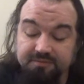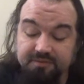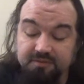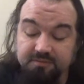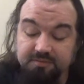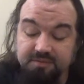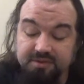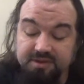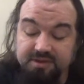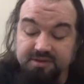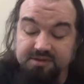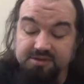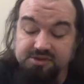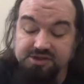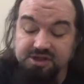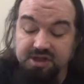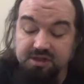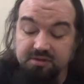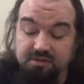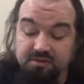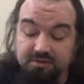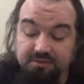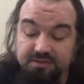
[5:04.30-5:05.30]
of duplicates in
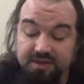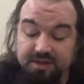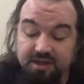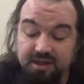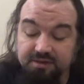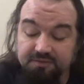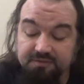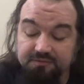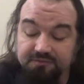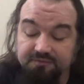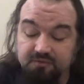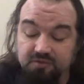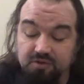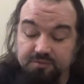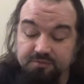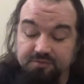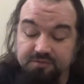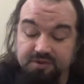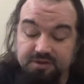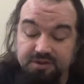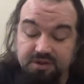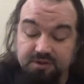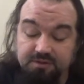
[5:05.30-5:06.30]
general, that other forms,
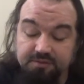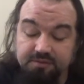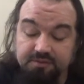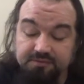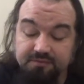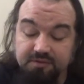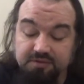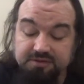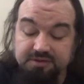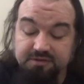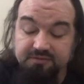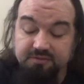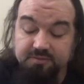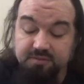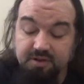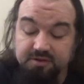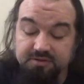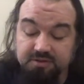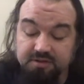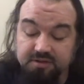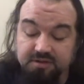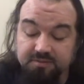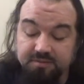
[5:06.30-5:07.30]
clones, versions from
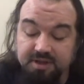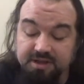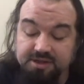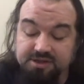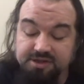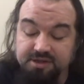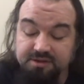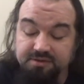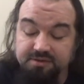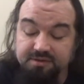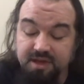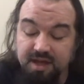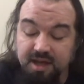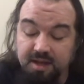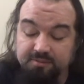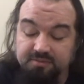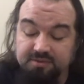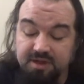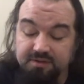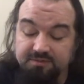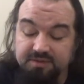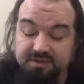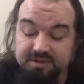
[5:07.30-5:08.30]
alternate dimensions,
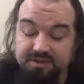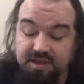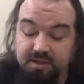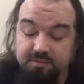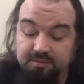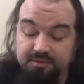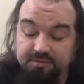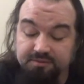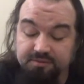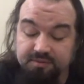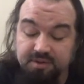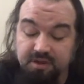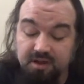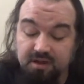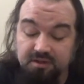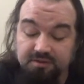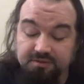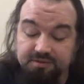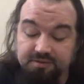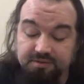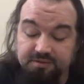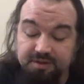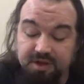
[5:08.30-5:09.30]
time-traveling doubles would
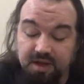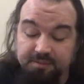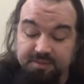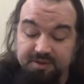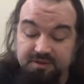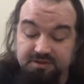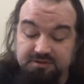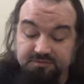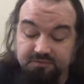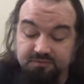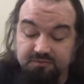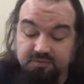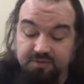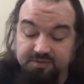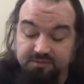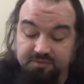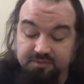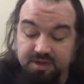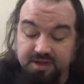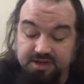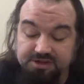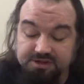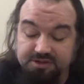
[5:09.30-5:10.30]
also not be eligible for
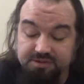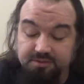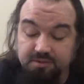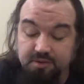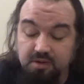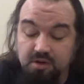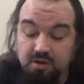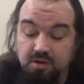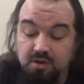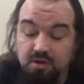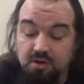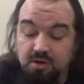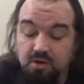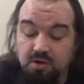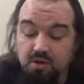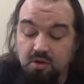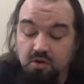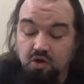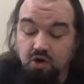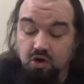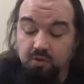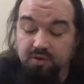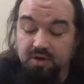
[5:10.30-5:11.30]
resurrection.
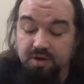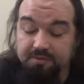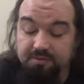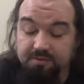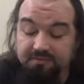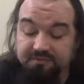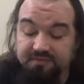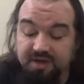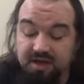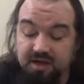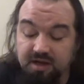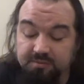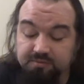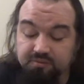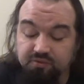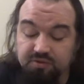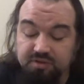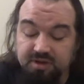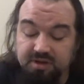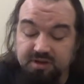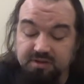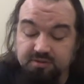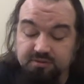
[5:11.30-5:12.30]
Or perhaps, providing our
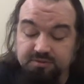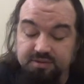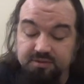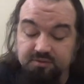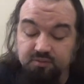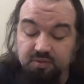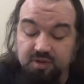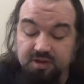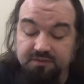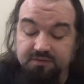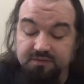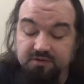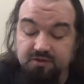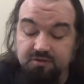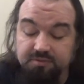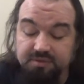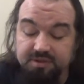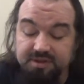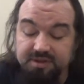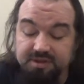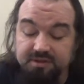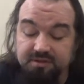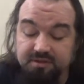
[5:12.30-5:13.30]
point, only one of the
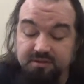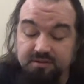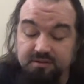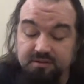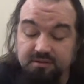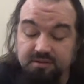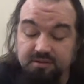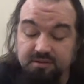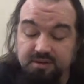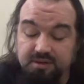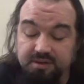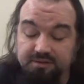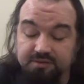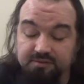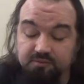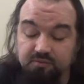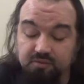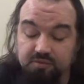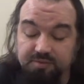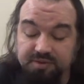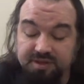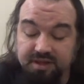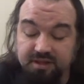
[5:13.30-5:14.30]
duplicates
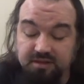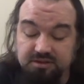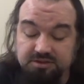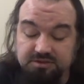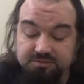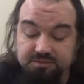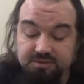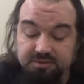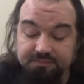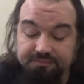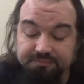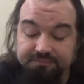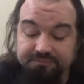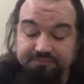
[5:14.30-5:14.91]
would be eligible.